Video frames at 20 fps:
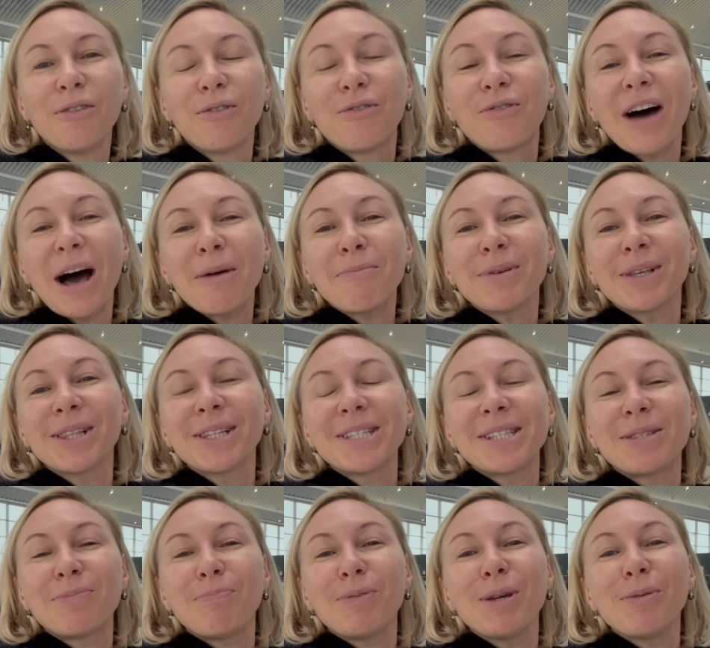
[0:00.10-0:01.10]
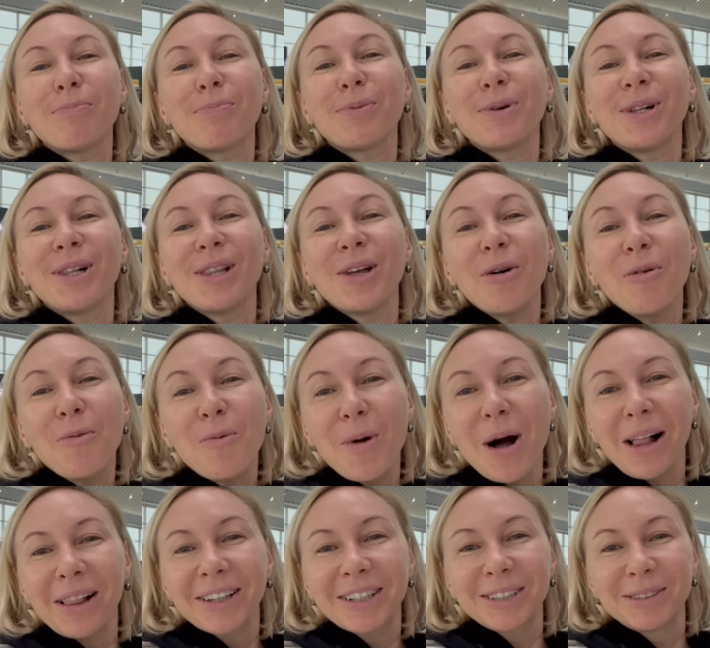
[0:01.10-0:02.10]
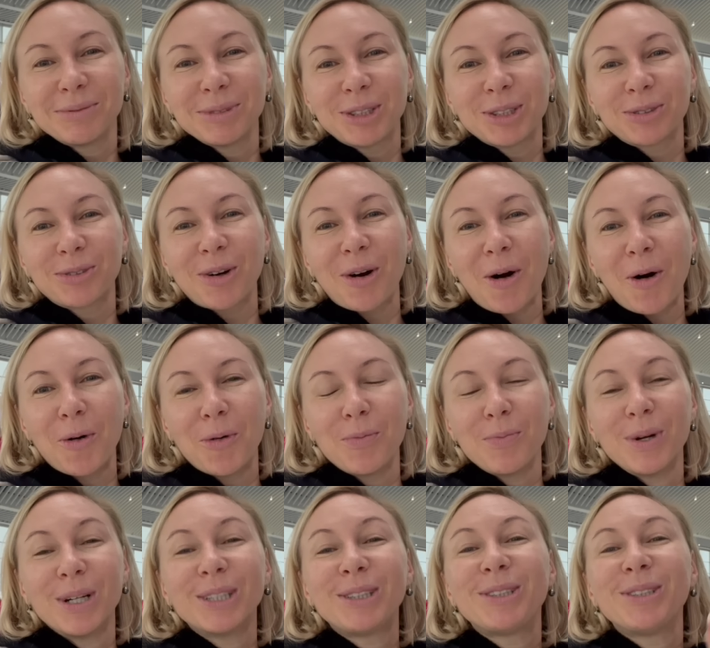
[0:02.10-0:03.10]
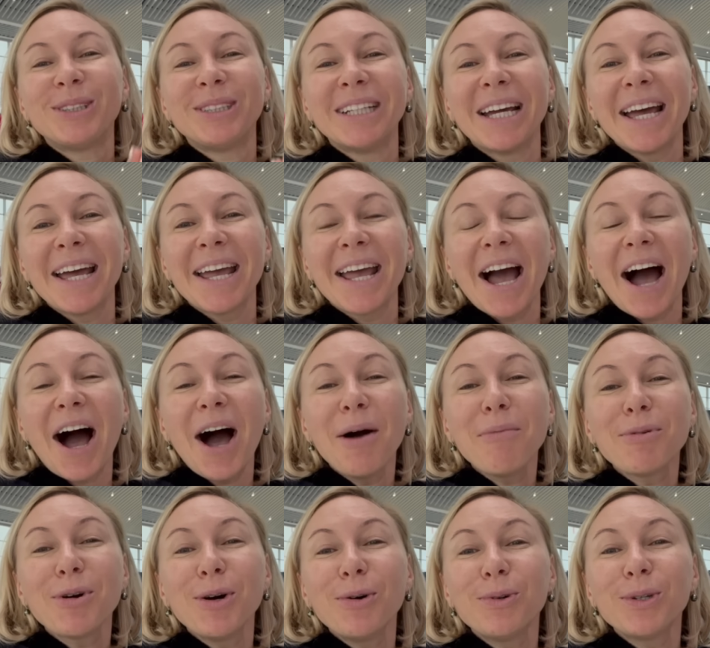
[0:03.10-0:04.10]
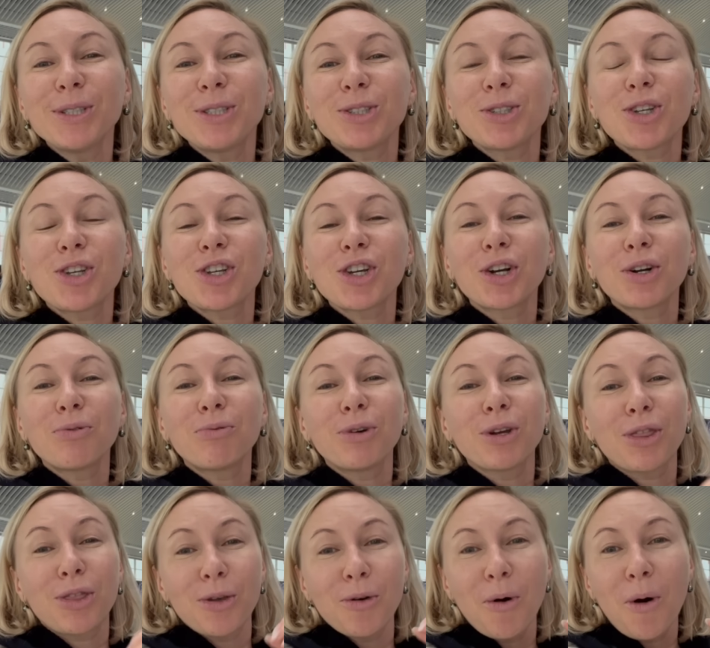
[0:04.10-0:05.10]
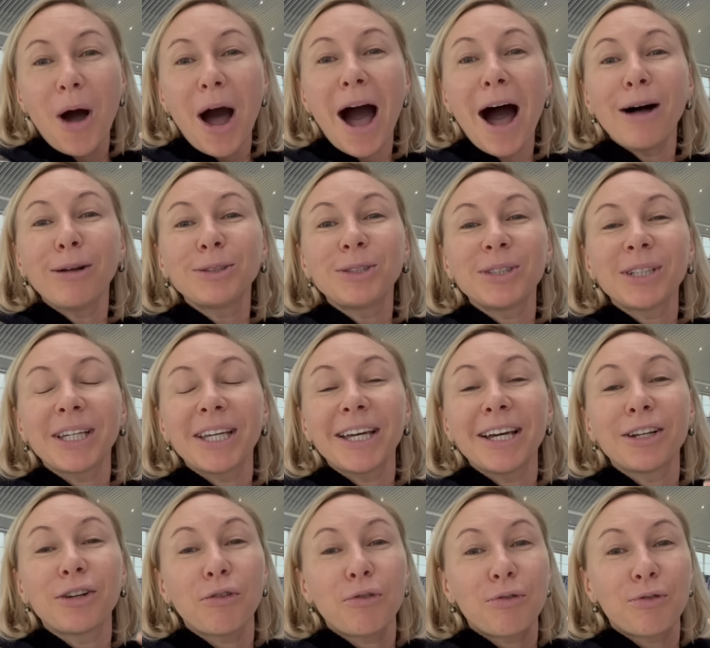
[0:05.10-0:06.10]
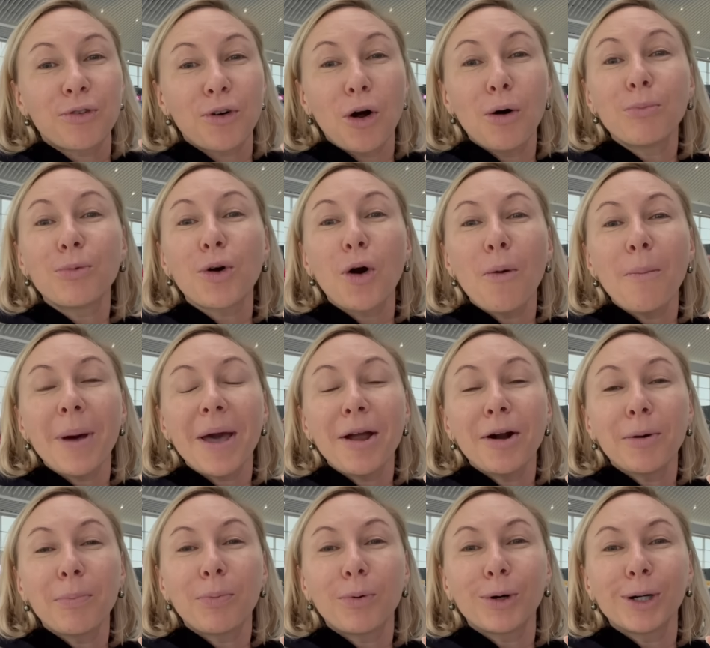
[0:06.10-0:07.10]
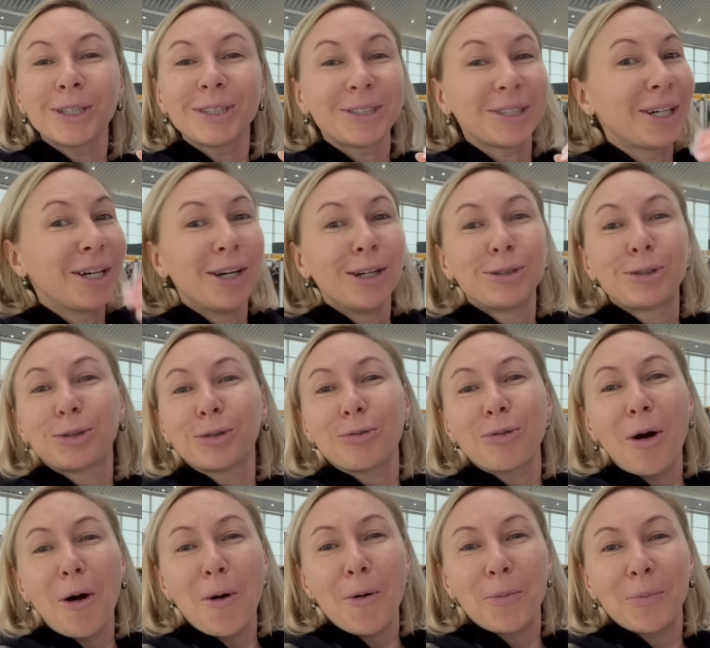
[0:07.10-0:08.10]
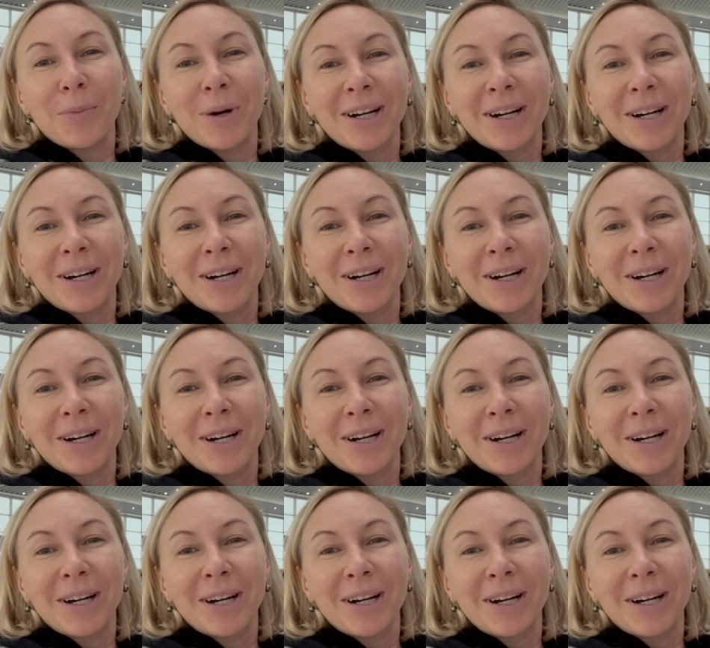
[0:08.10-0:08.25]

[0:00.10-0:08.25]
fabulous people, welcome to Rome. Today I'm going to share with you how to get from Rome Airport to Rome.